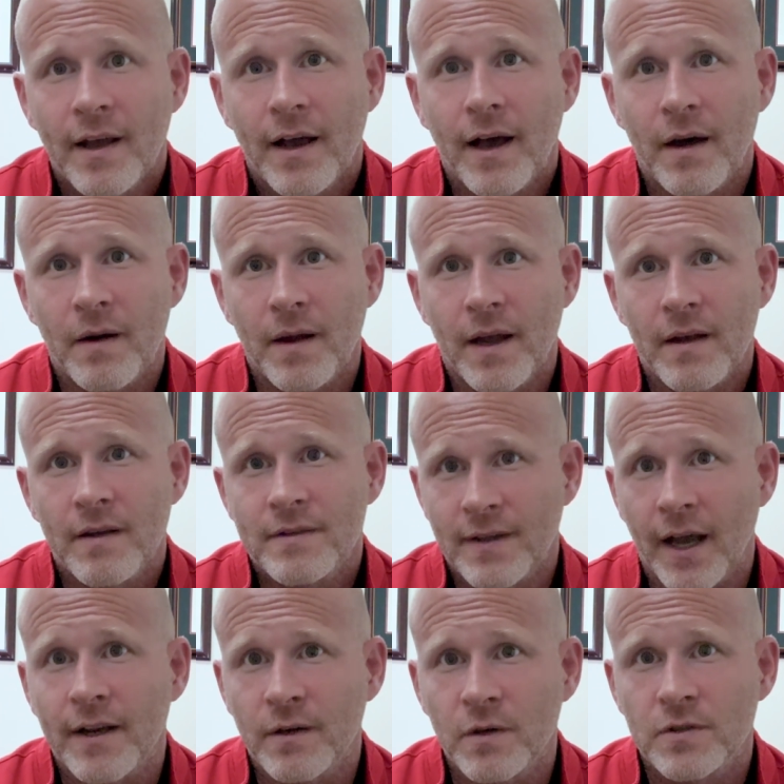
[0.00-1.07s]
how to
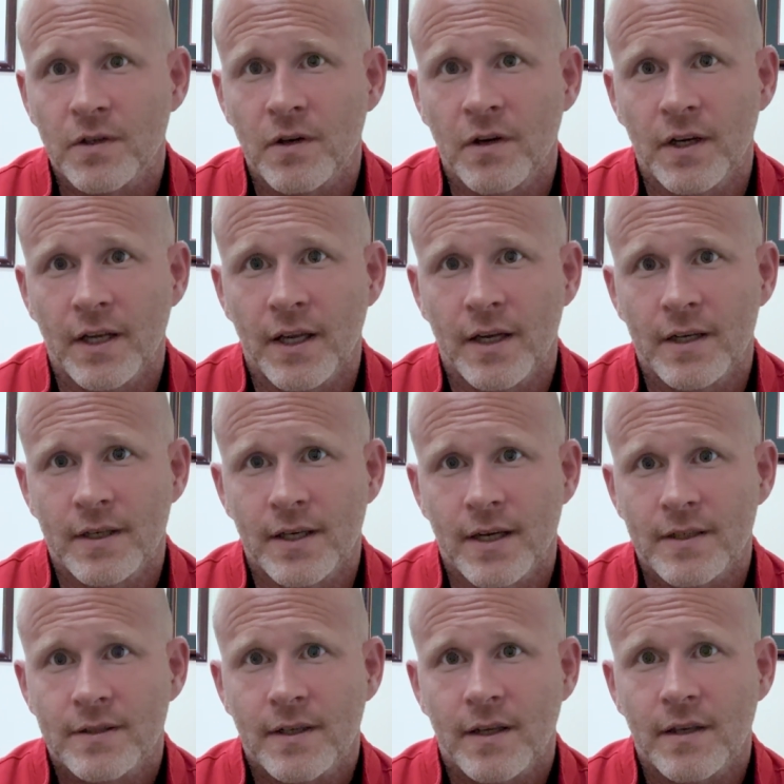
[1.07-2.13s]
diagnose a herniated
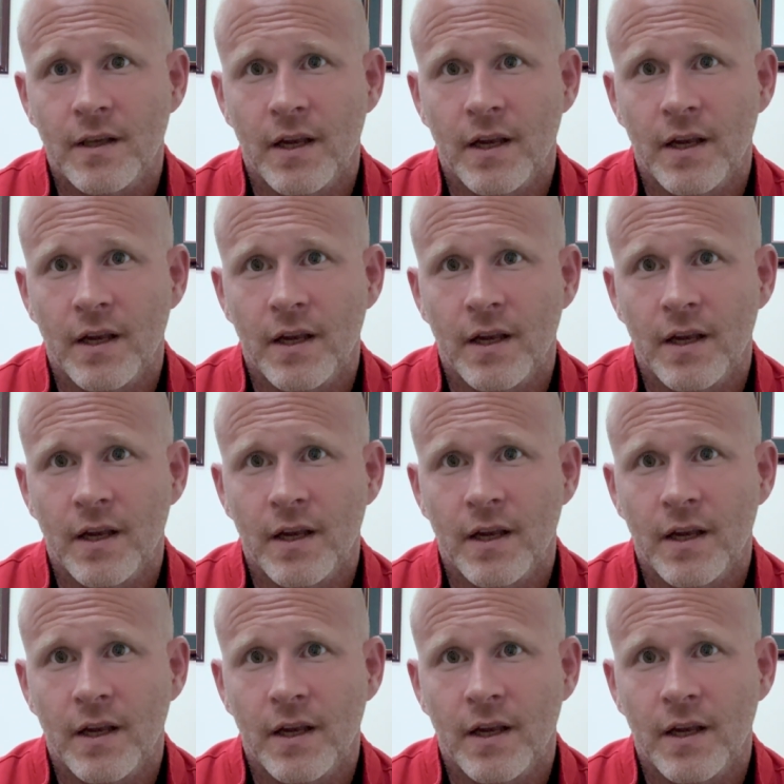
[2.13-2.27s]
disc,